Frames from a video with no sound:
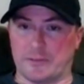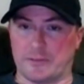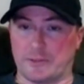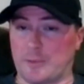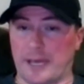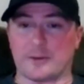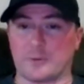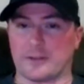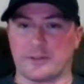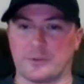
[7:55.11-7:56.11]
no matter
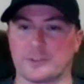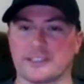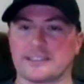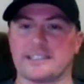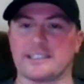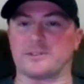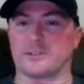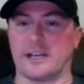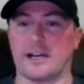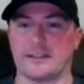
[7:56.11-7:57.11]
whether you were successful or
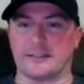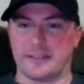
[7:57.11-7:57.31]
not.